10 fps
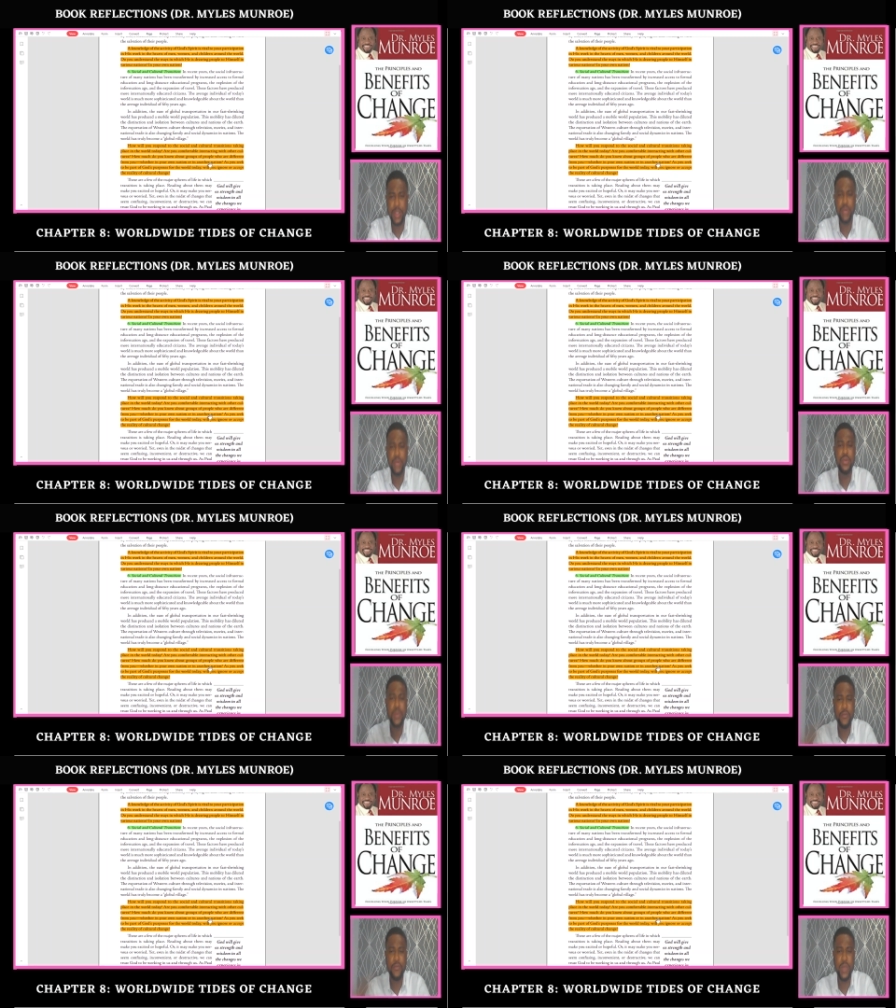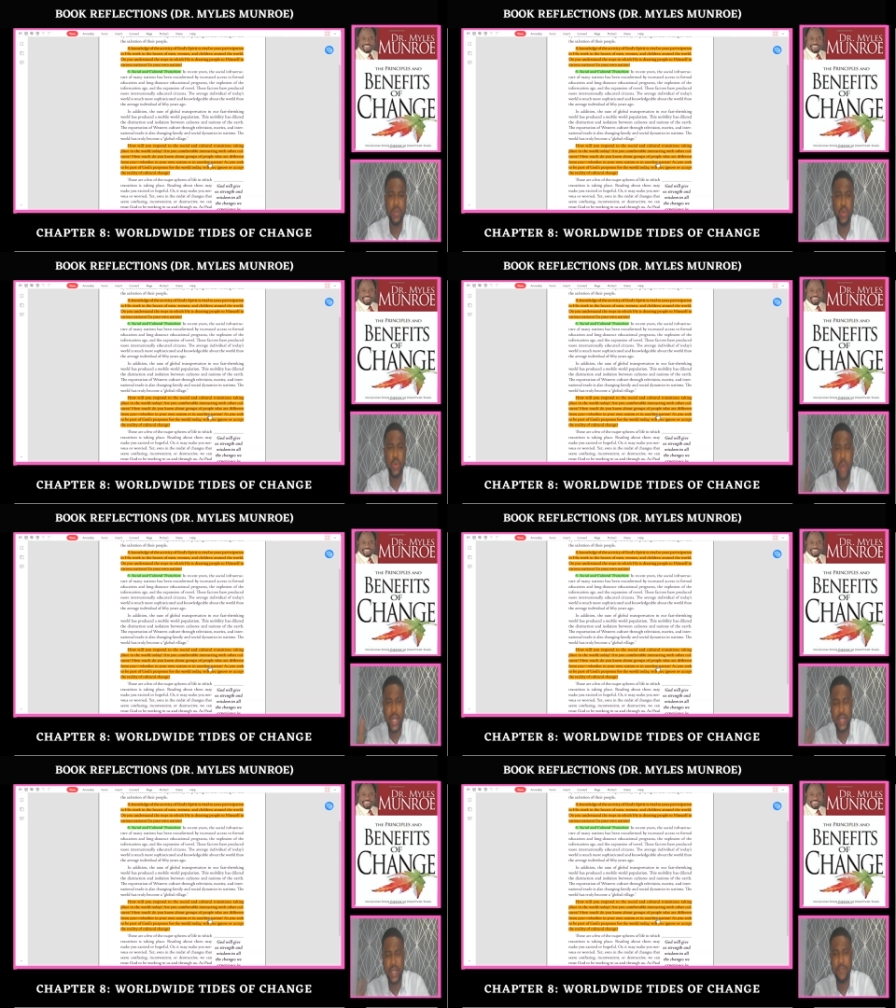the groups of people who are
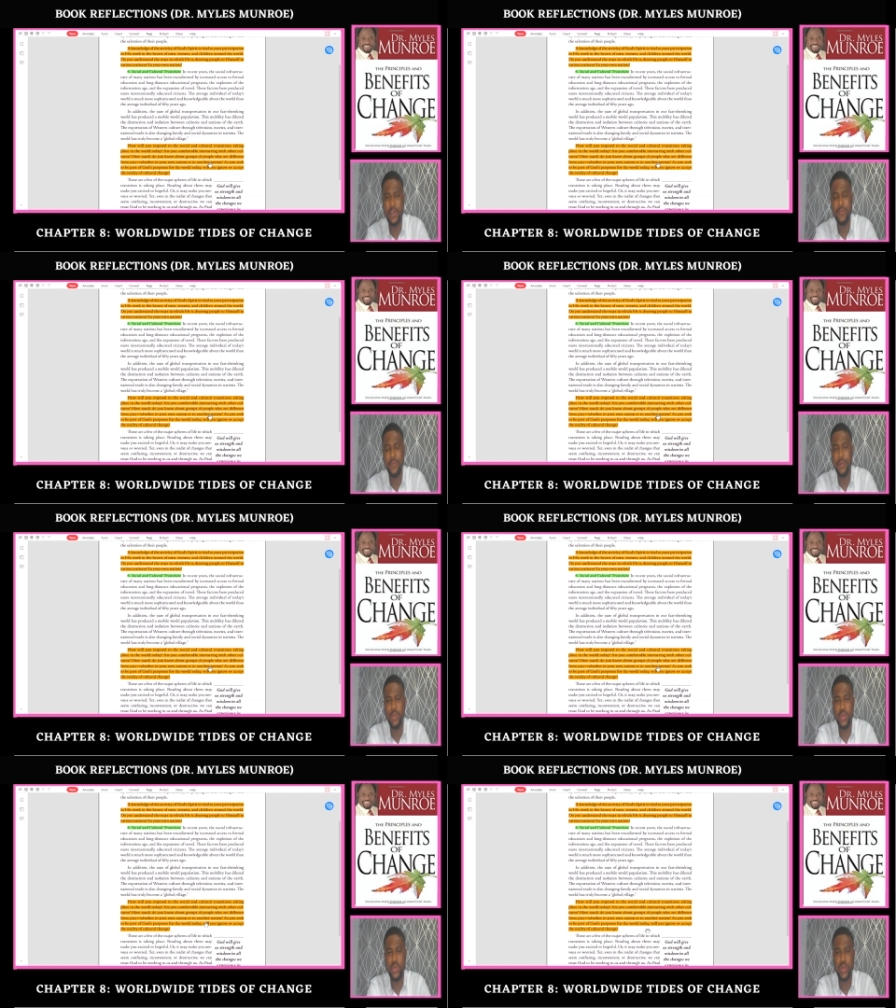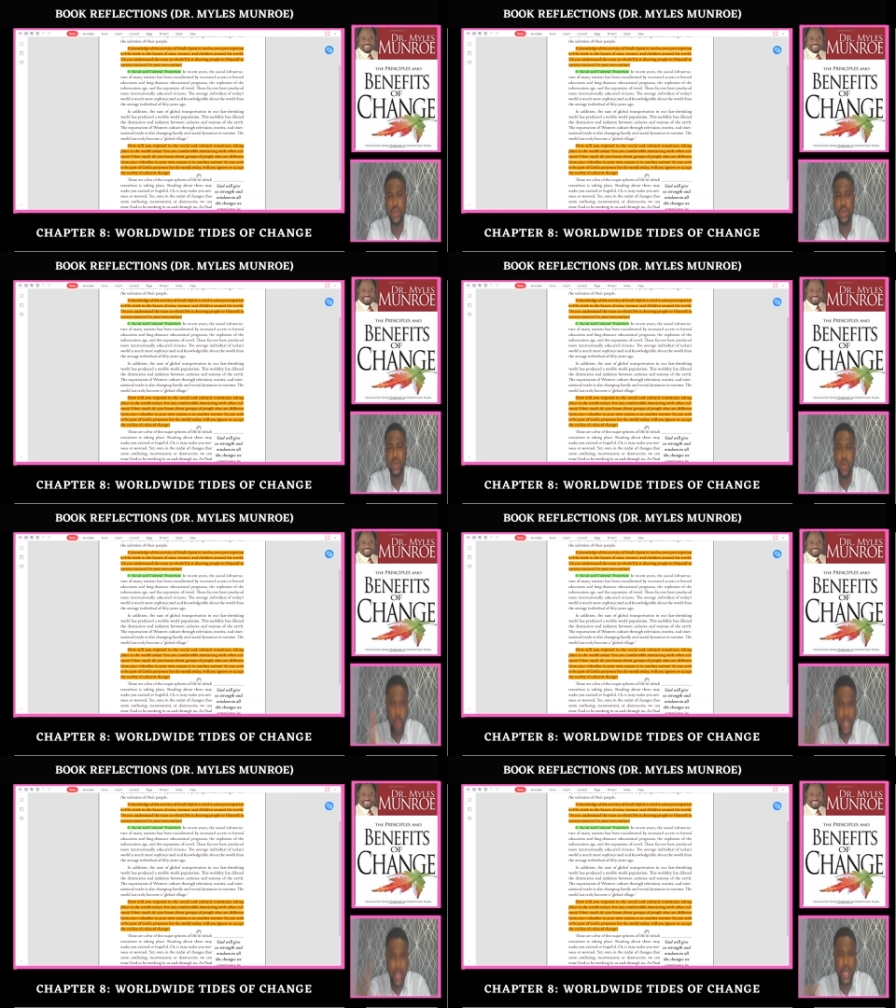different from you,
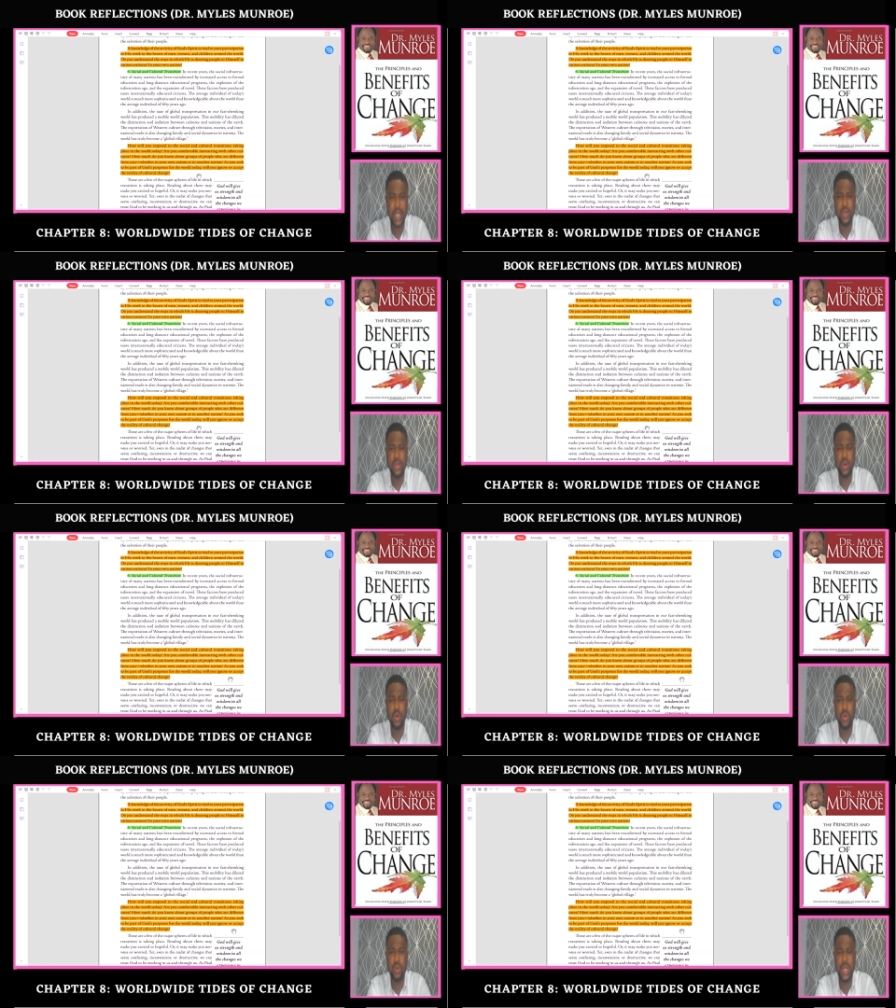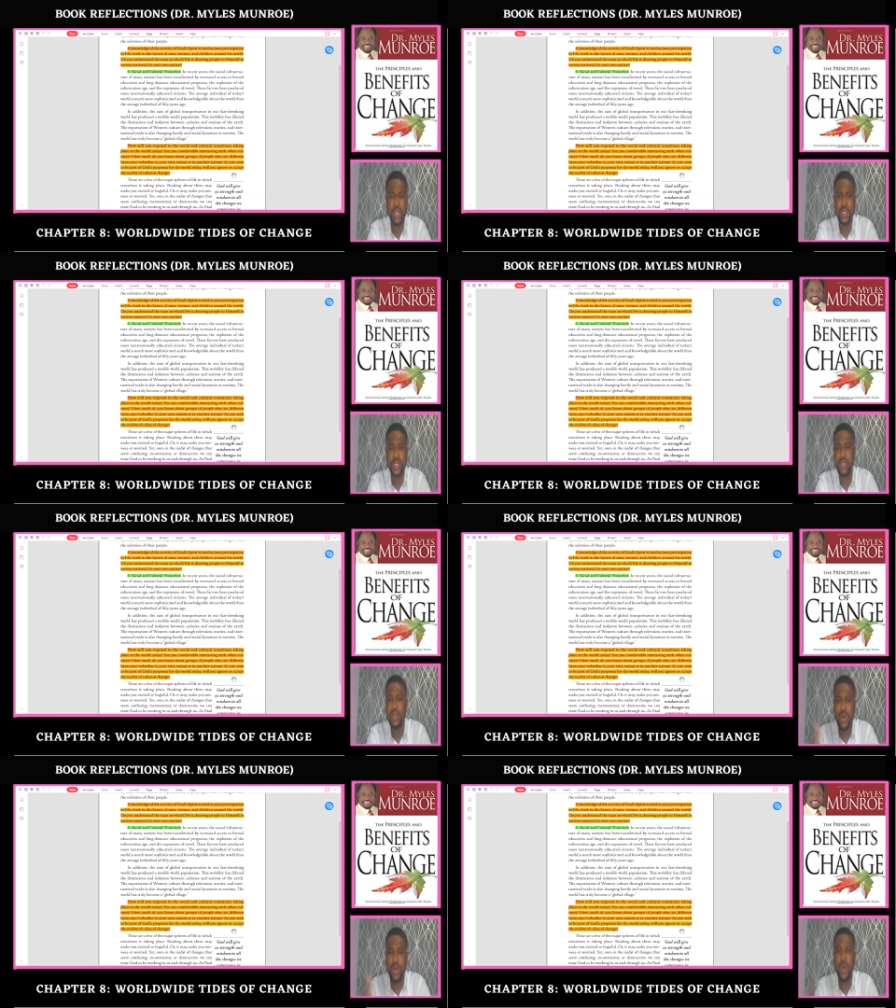whether in your own nation
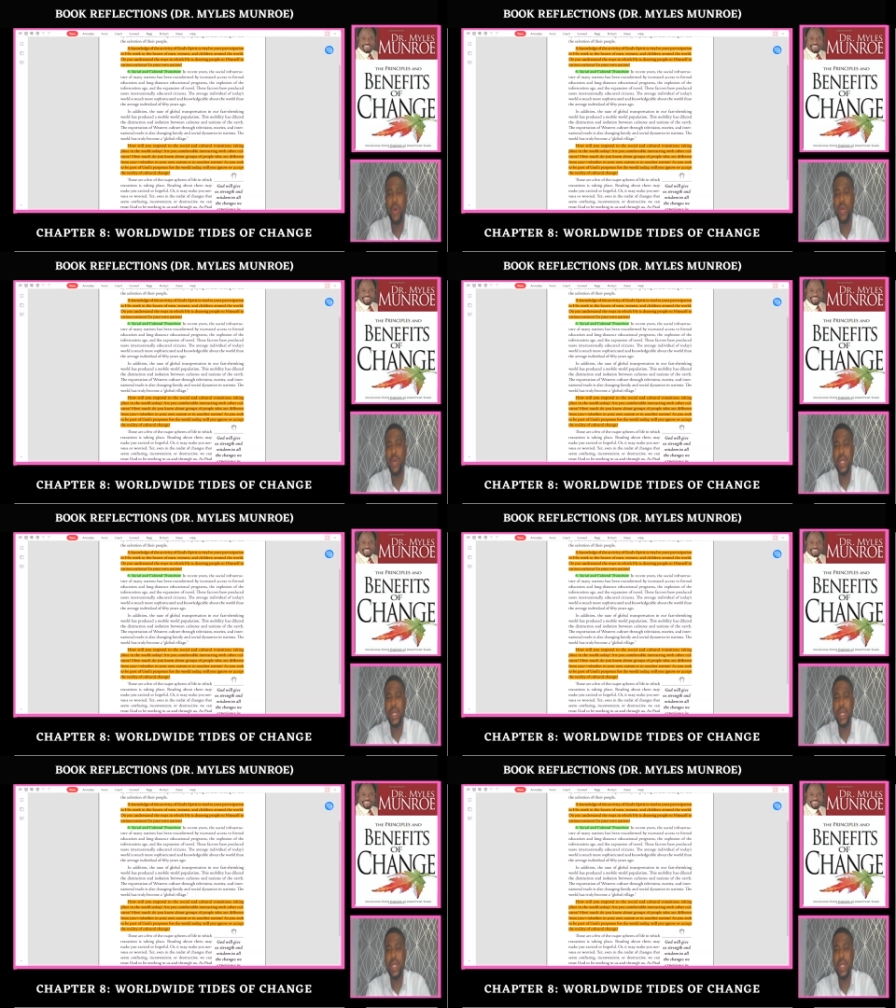or in